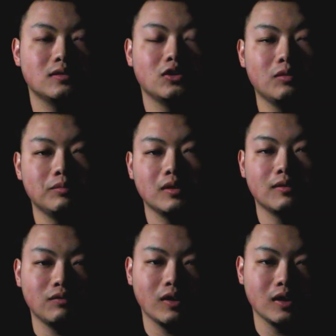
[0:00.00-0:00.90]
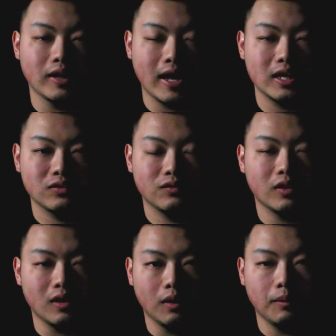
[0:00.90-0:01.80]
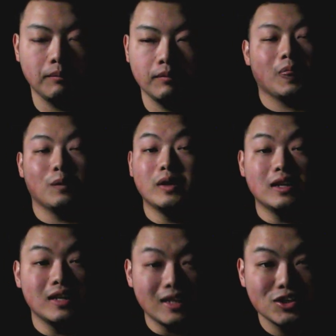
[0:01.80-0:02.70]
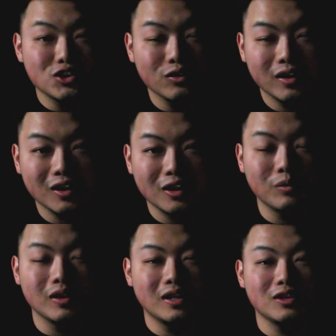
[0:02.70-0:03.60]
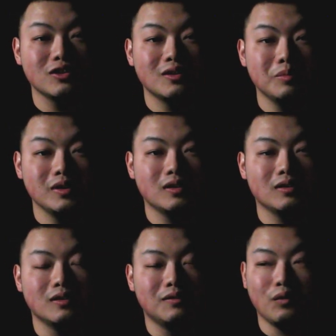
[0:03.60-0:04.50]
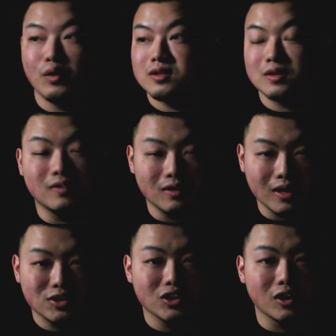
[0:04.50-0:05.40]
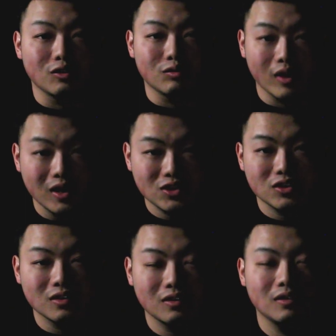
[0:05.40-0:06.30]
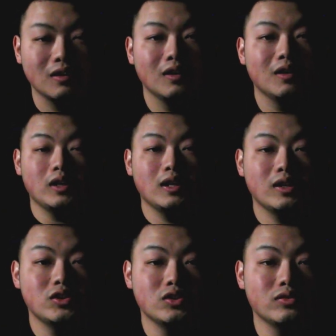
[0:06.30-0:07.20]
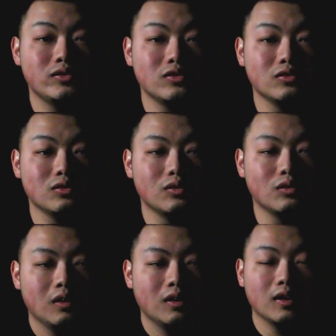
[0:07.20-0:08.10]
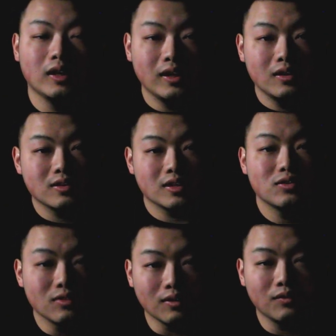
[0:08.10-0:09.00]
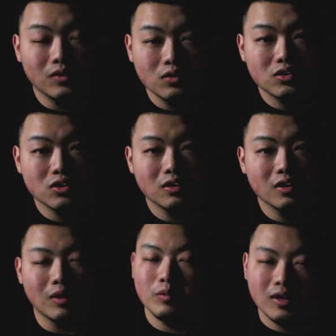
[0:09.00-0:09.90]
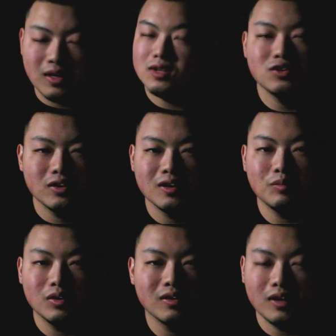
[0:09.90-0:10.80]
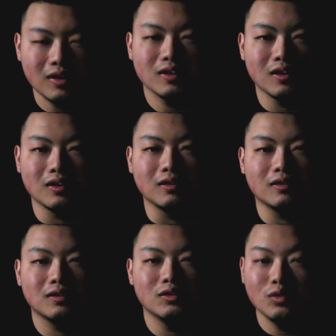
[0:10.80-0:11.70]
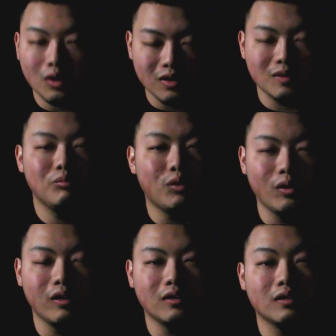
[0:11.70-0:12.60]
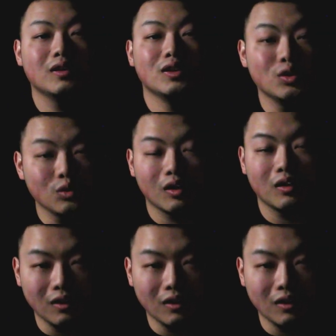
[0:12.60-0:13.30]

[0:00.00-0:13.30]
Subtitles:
Don't be afraid to ask for help. We need you here. We need you to be the voice of the next generation. We need you to lead us into the future, and we need you here more than anything. You are important. You are